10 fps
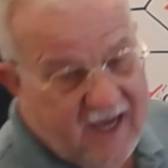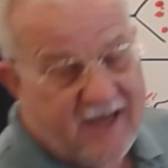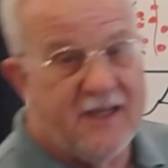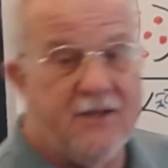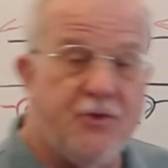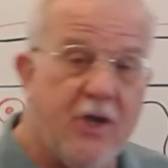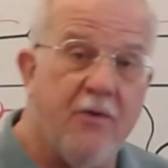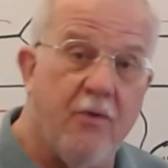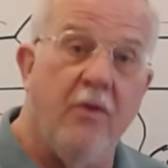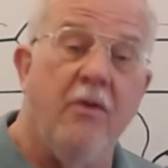And in
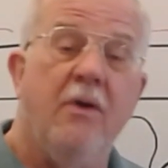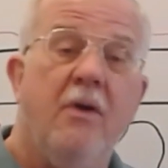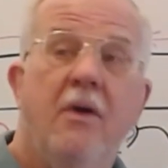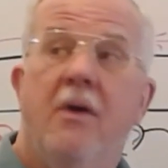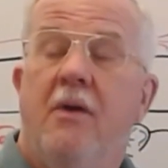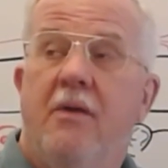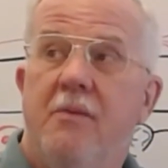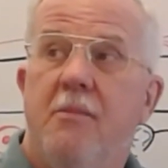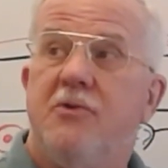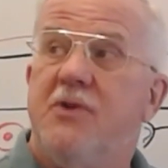general,
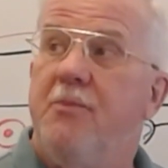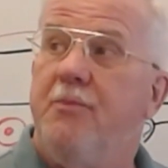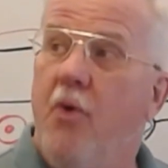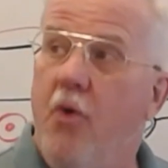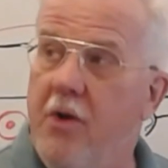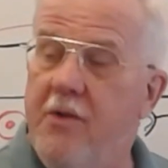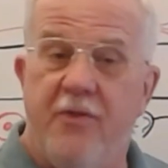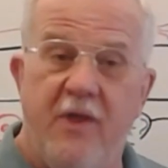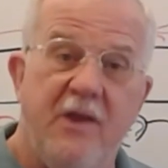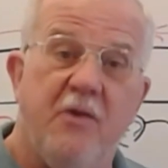the most important
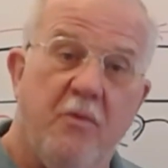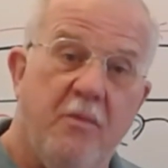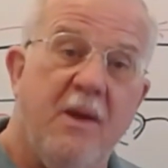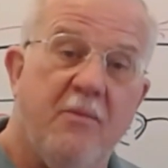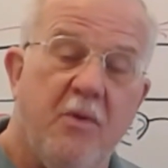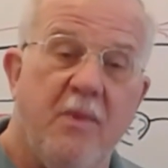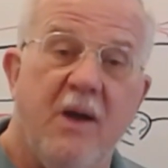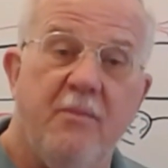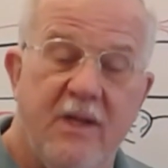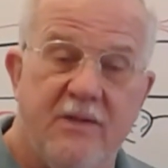thing to remember
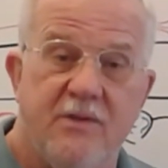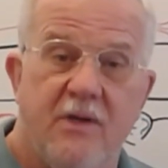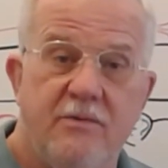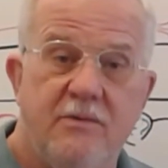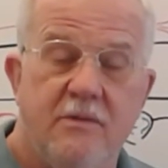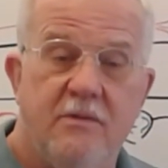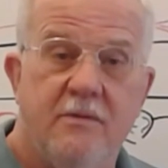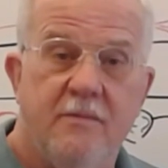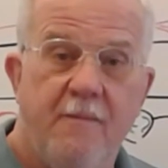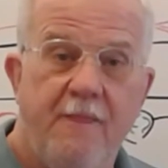about benzos
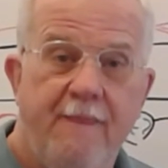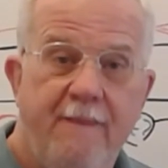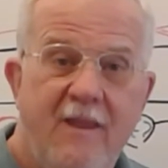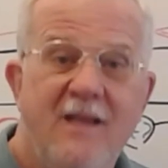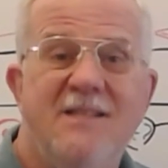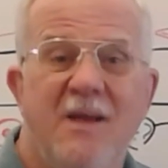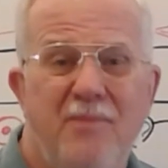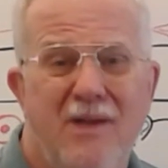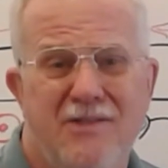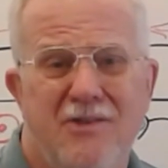is
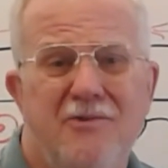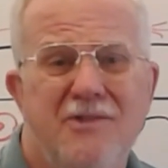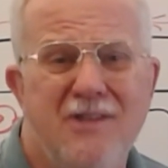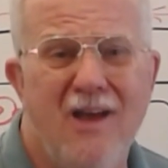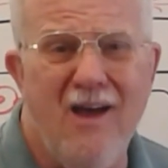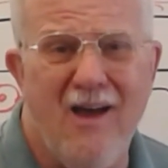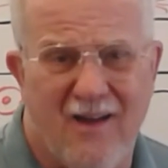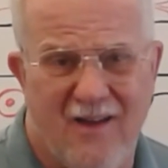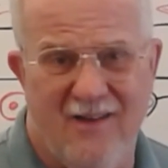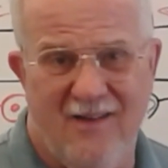that benzos
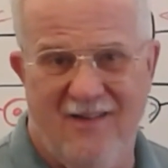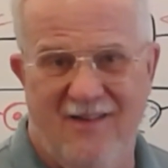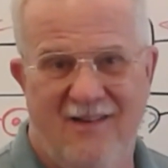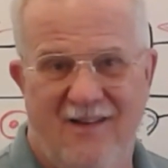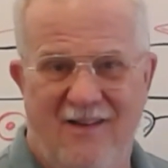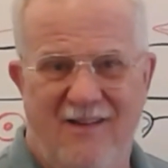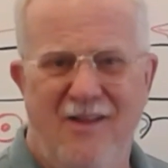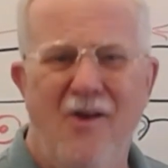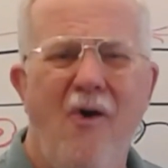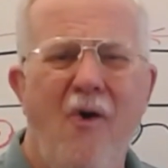suck.
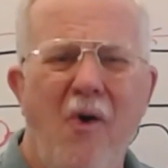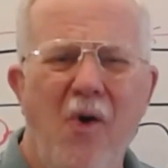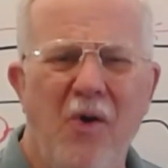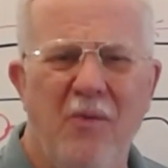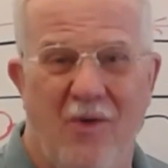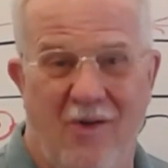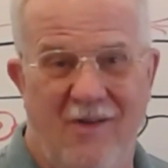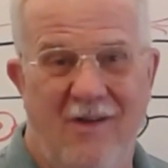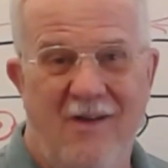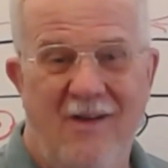They're
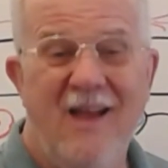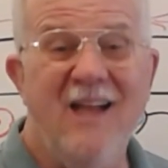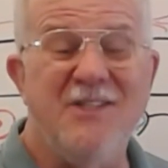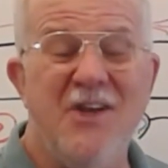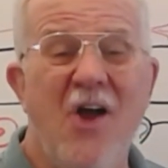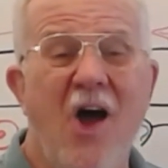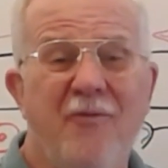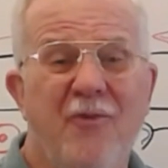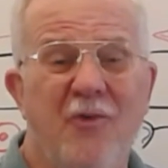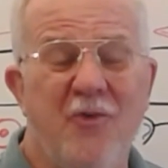horrible. It's an
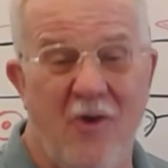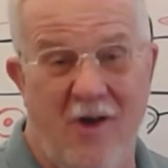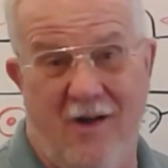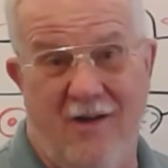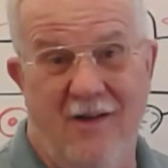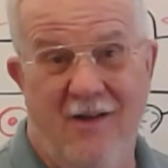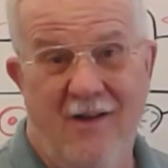awful drug.